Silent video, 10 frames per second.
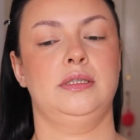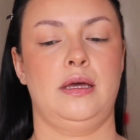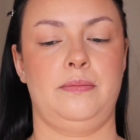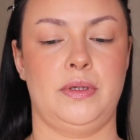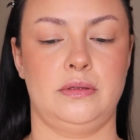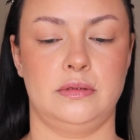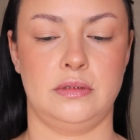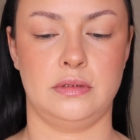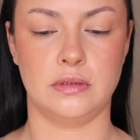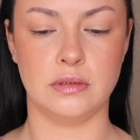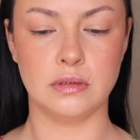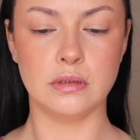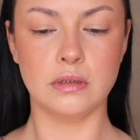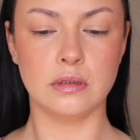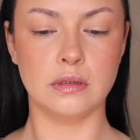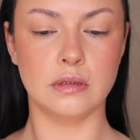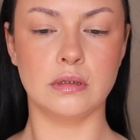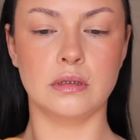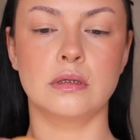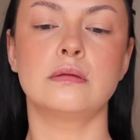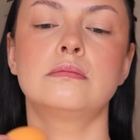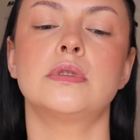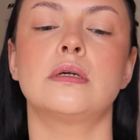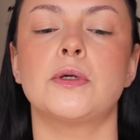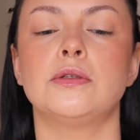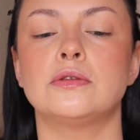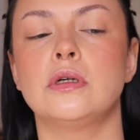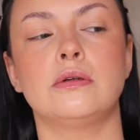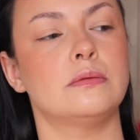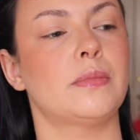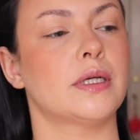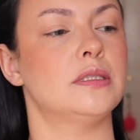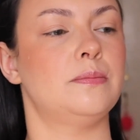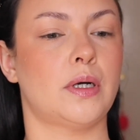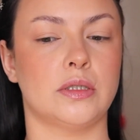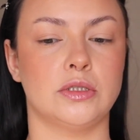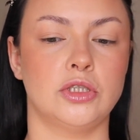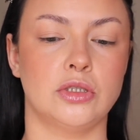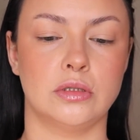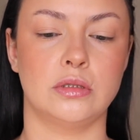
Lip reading: happens. I'm going to go with my sponge.